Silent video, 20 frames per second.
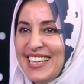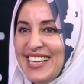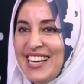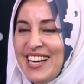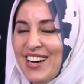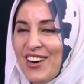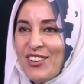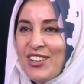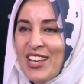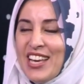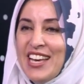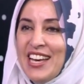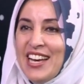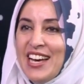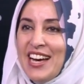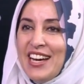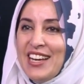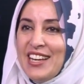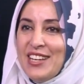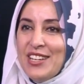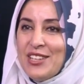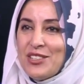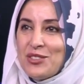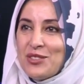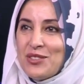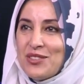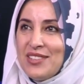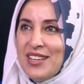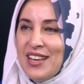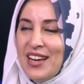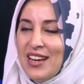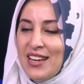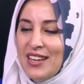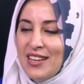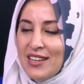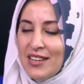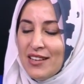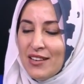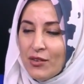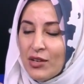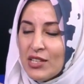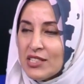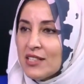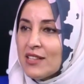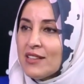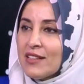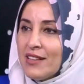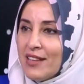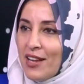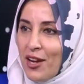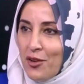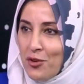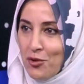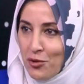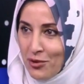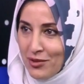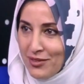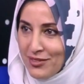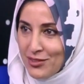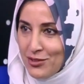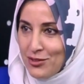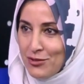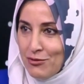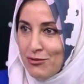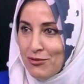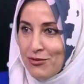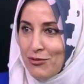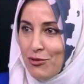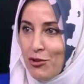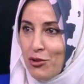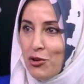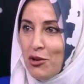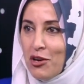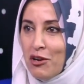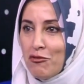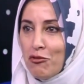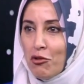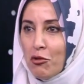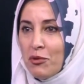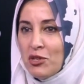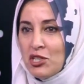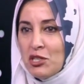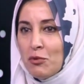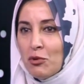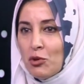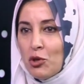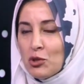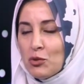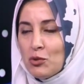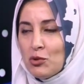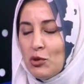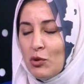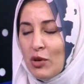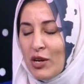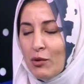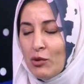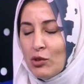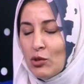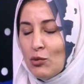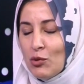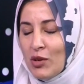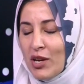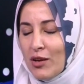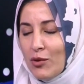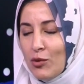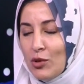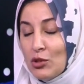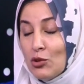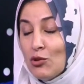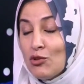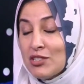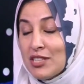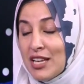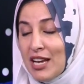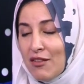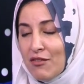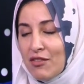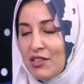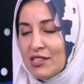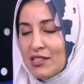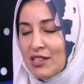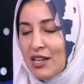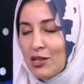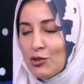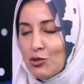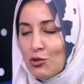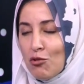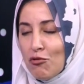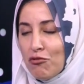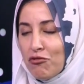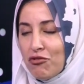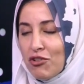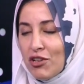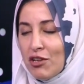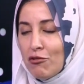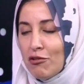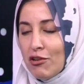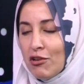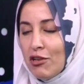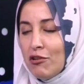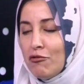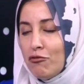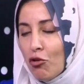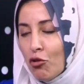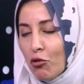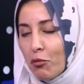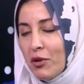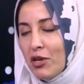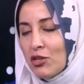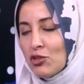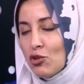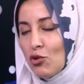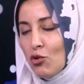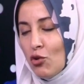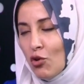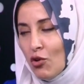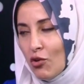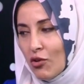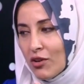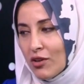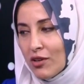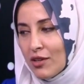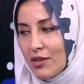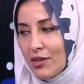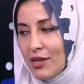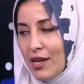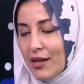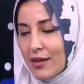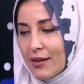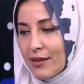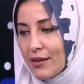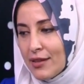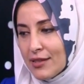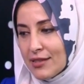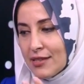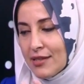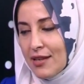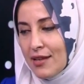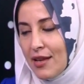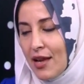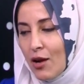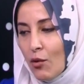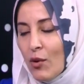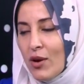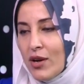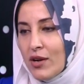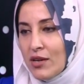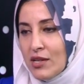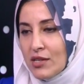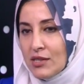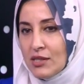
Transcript: Okay, recently I know, for your information, because we don't have these kinds of information or like, let's say, awareness.